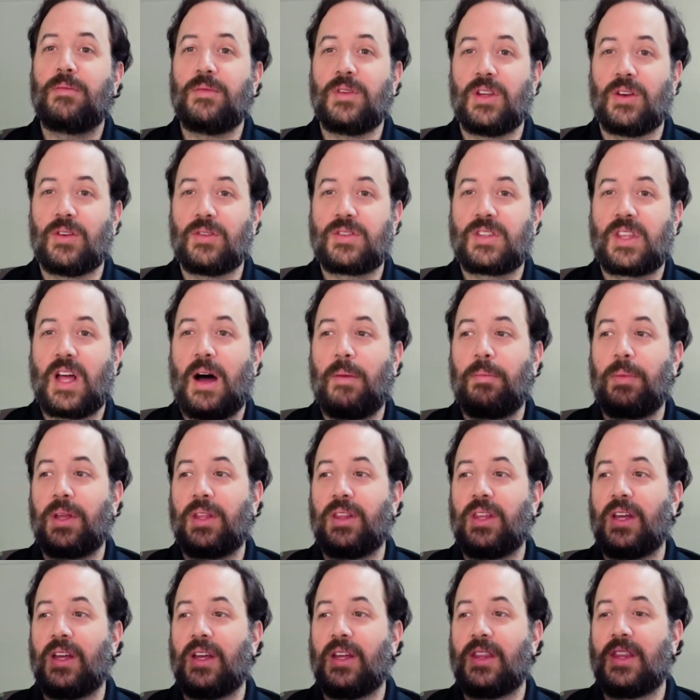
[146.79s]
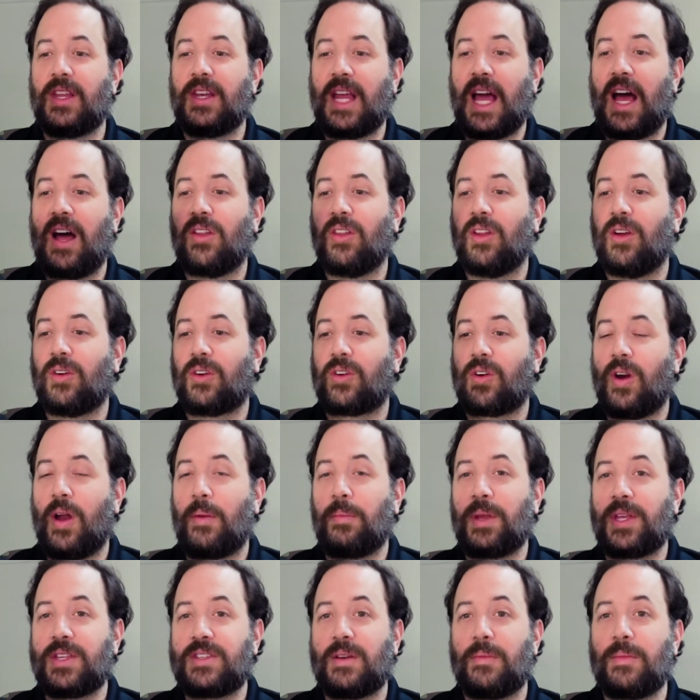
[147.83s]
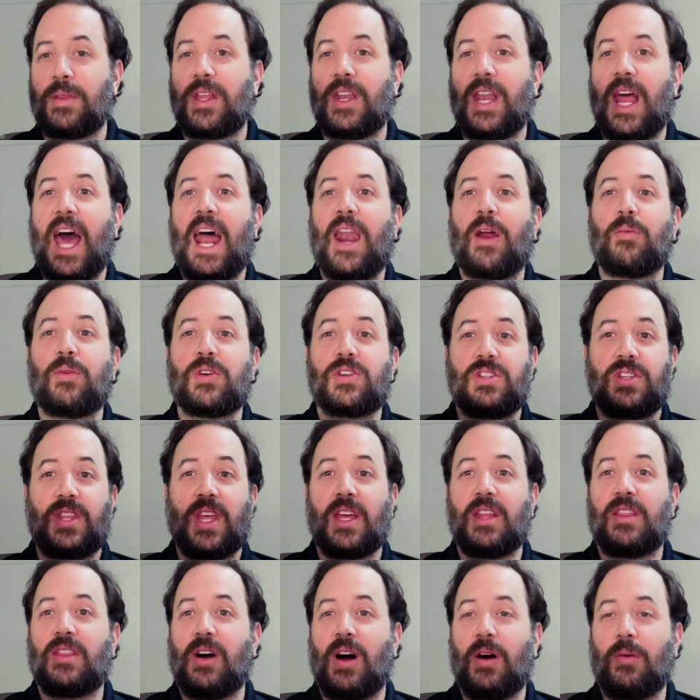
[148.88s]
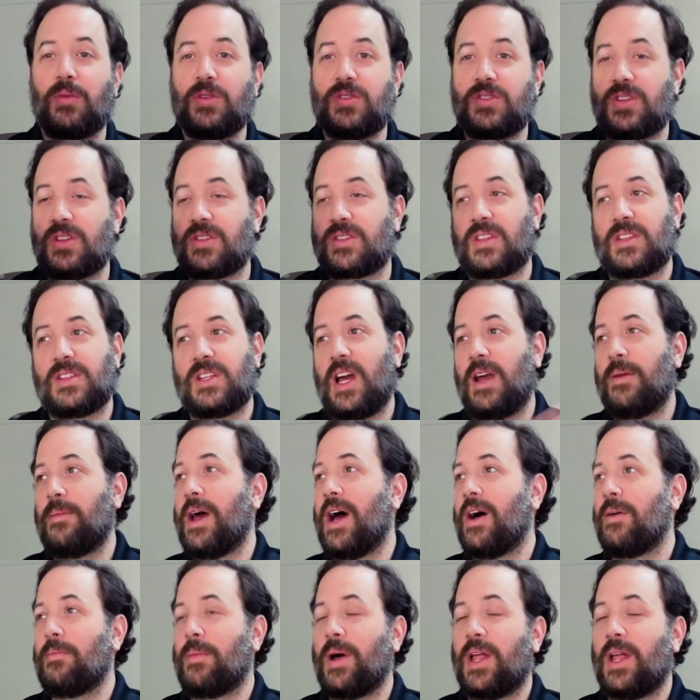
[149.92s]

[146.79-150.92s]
stopping the download, corrupting some of the data, which they thought was just a timeout.